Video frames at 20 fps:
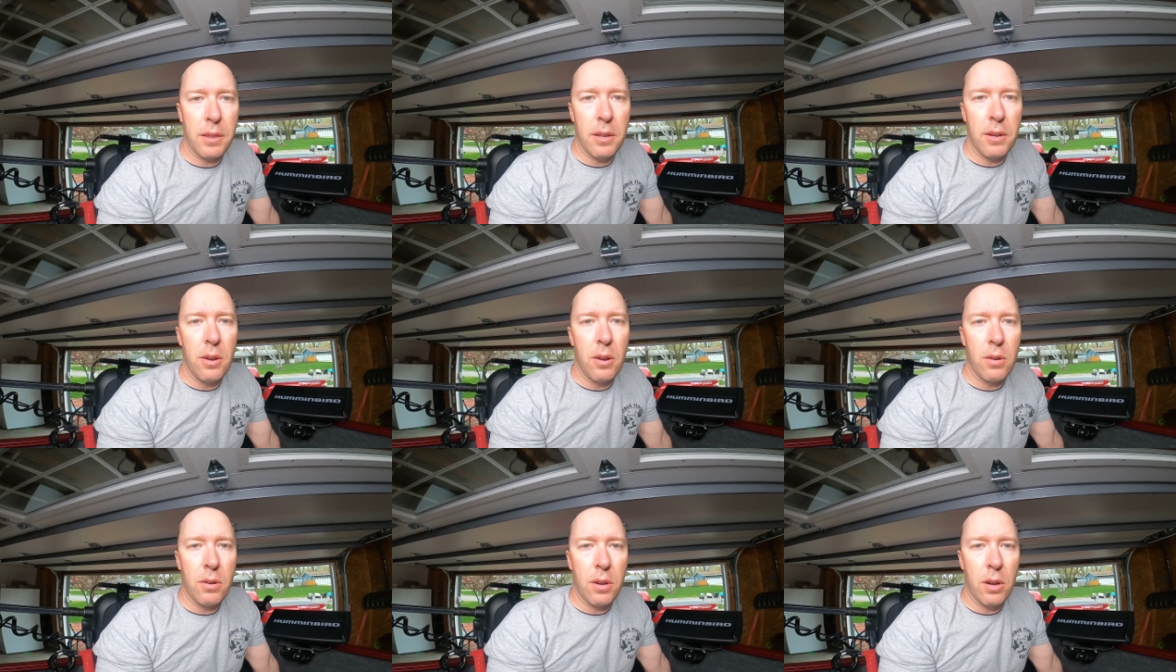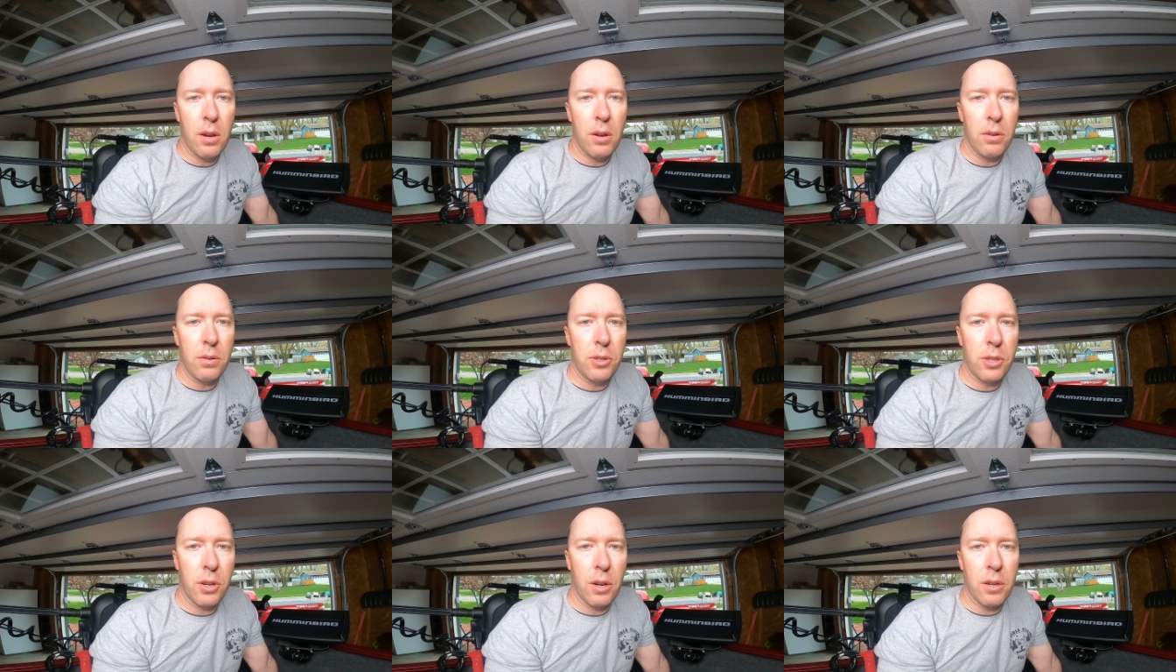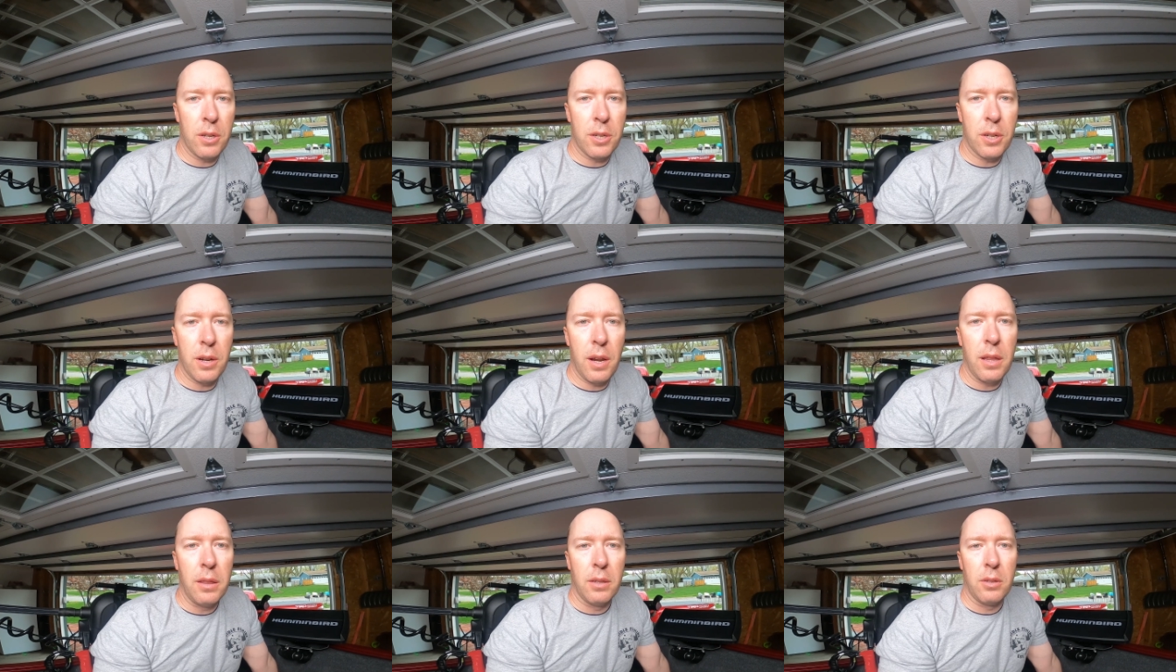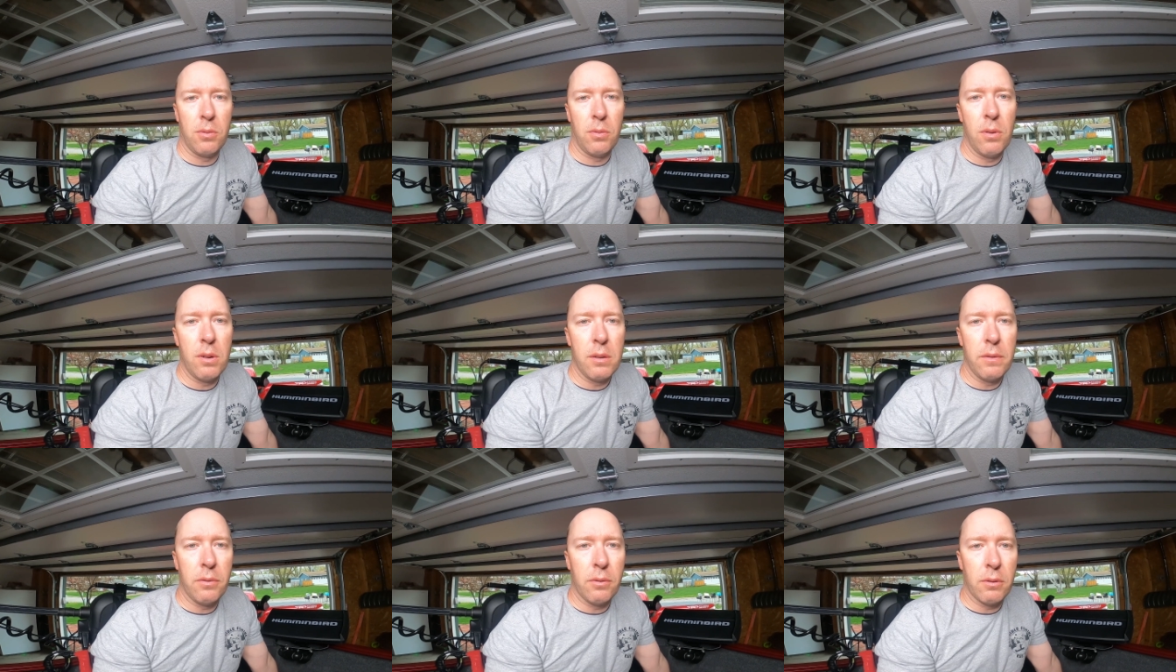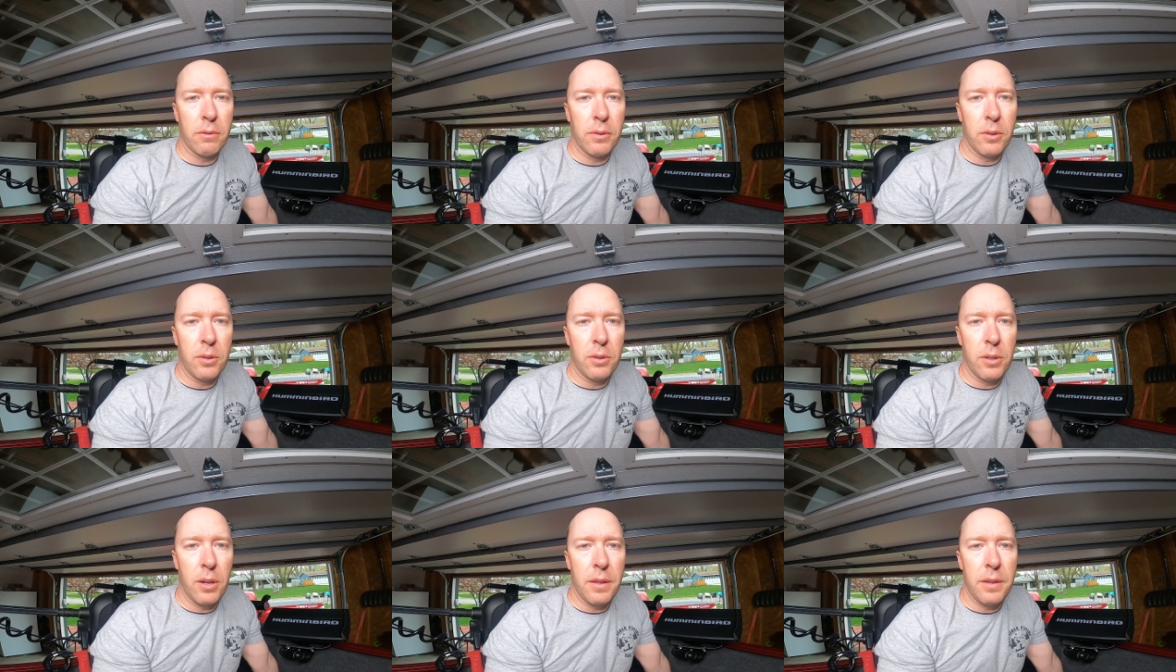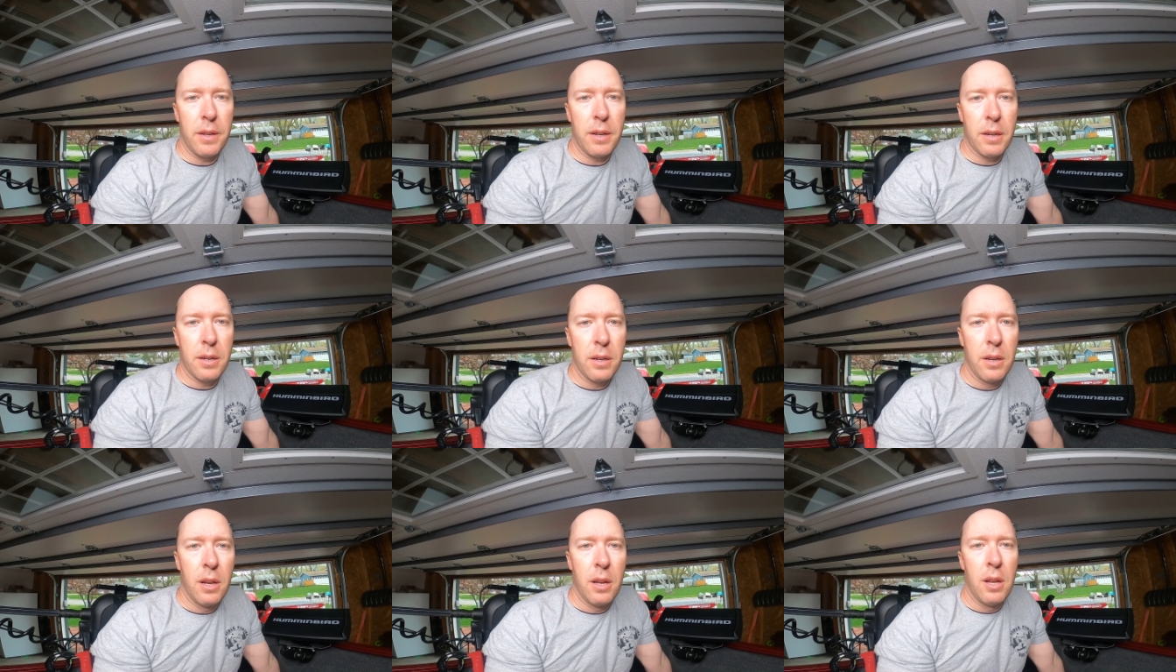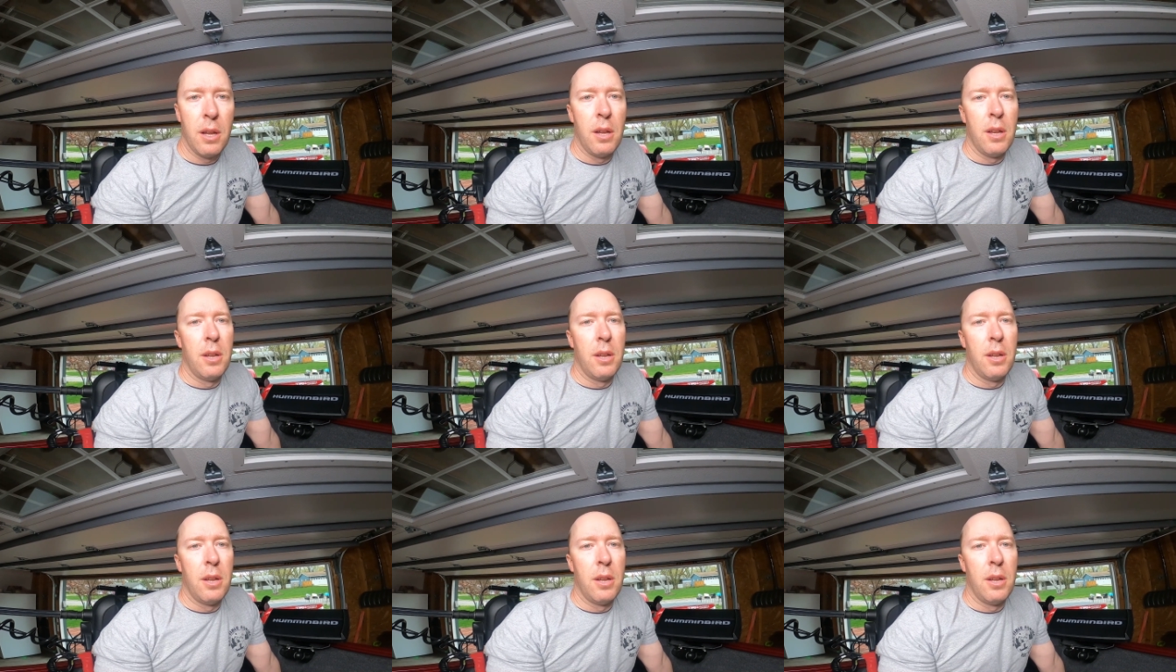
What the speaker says: I've got the NoCo charger and the 24 volt on there.